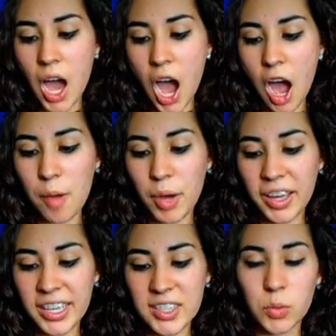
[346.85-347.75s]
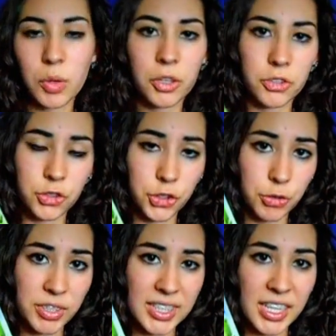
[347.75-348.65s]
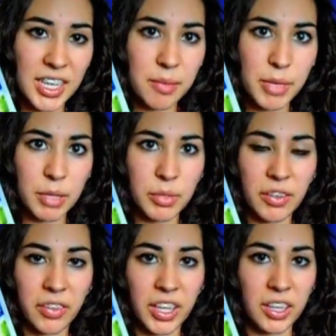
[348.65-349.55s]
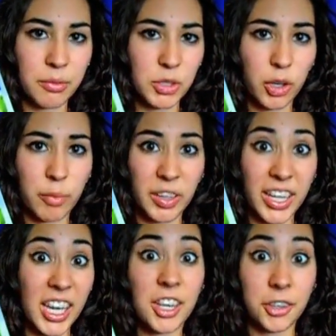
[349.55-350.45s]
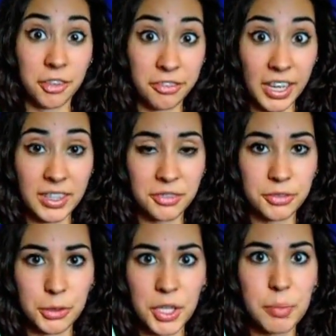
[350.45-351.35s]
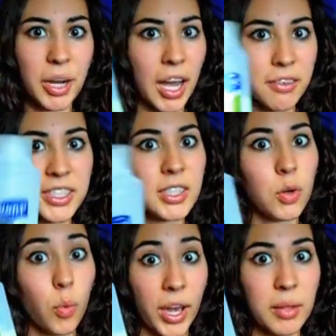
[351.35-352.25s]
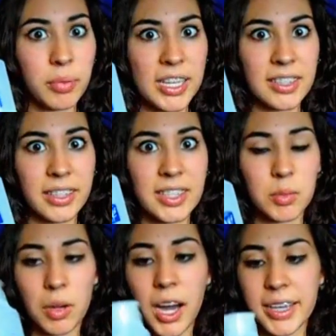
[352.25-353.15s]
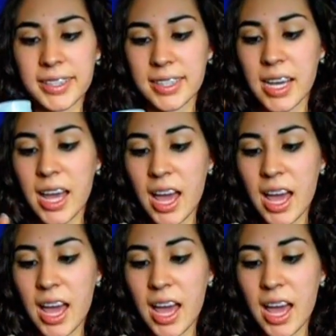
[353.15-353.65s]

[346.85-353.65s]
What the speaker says: I guess the word juicy made me think it was going to be like in your face fruity, but I was quite pleasantly surprised.